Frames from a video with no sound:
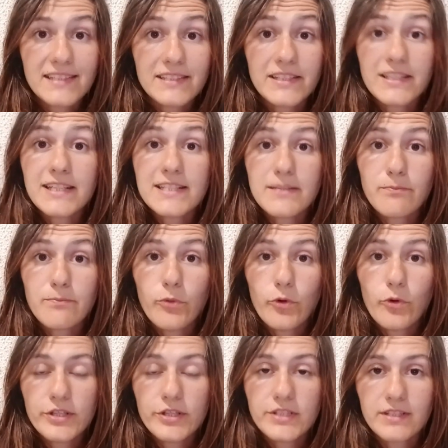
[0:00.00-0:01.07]
It is
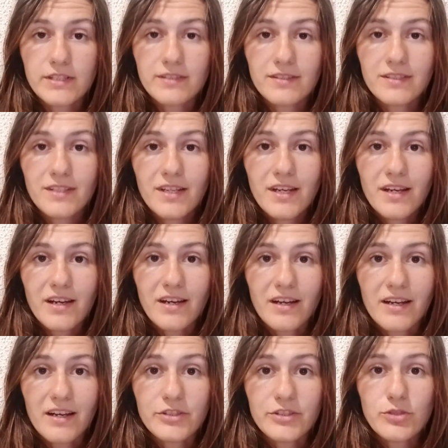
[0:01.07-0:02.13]
important
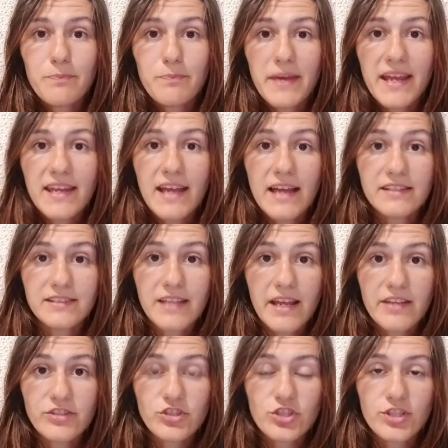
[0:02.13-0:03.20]
to pay
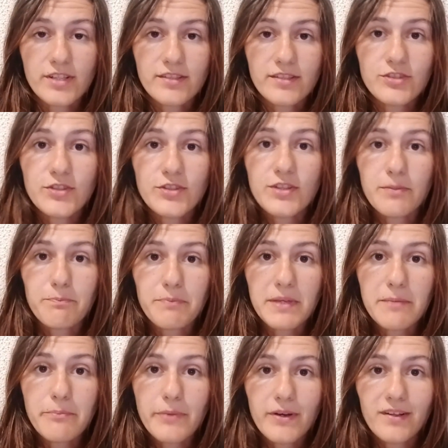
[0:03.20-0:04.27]
attention to the
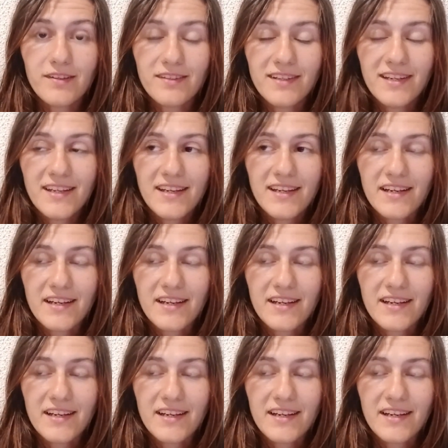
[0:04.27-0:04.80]
people,